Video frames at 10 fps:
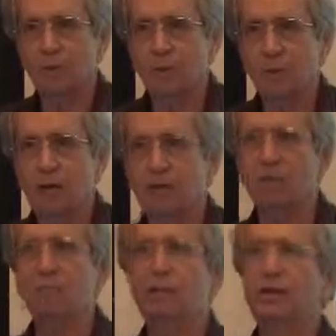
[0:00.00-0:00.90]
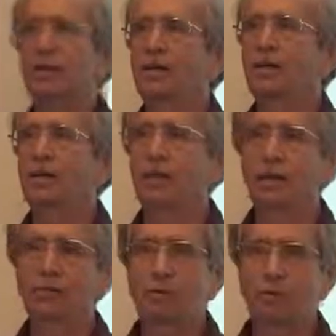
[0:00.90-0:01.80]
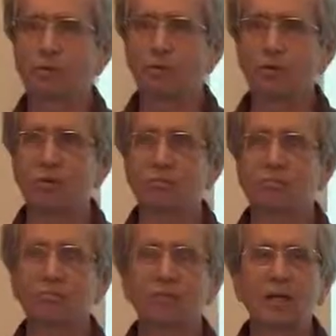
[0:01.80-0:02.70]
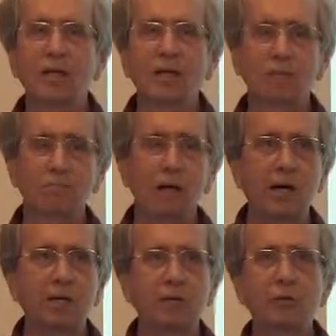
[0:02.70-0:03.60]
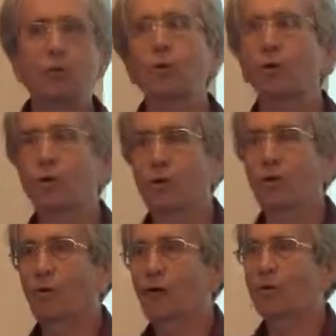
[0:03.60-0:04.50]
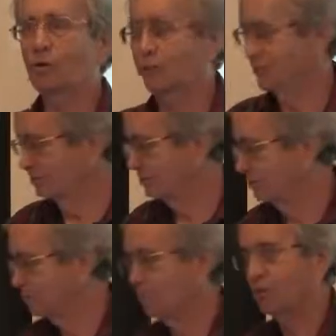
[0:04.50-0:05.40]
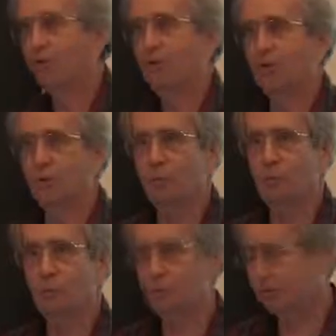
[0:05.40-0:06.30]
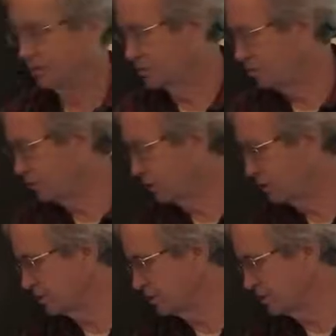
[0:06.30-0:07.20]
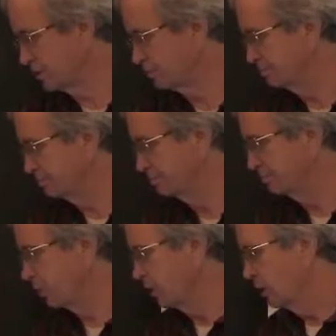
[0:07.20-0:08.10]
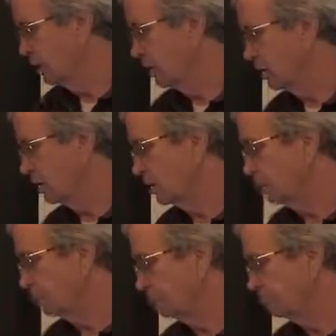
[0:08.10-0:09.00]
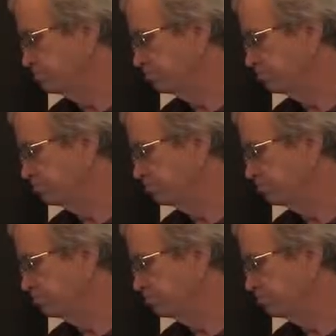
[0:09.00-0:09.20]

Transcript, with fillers: at the bottom, then everything's cool. If not, you will rearrange it before it will build with this system. Um,